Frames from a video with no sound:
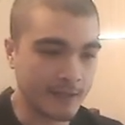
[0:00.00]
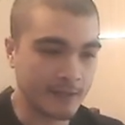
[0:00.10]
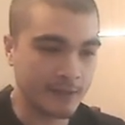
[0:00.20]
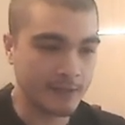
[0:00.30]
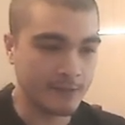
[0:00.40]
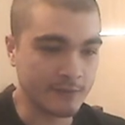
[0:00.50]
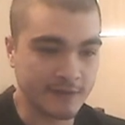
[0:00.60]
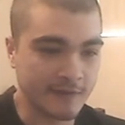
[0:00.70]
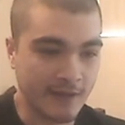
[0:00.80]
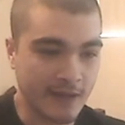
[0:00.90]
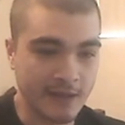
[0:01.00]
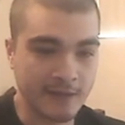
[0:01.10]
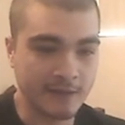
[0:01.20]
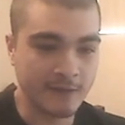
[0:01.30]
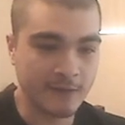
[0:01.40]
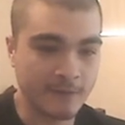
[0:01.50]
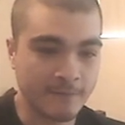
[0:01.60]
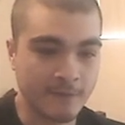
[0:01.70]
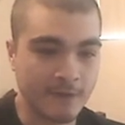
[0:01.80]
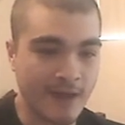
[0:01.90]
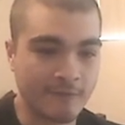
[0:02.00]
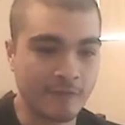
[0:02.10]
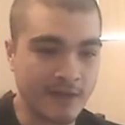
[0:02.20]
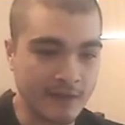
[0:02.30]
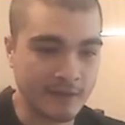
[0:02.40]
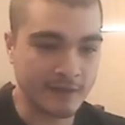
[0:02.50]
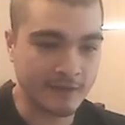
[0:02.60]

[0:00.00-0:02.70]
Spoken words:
you can say for every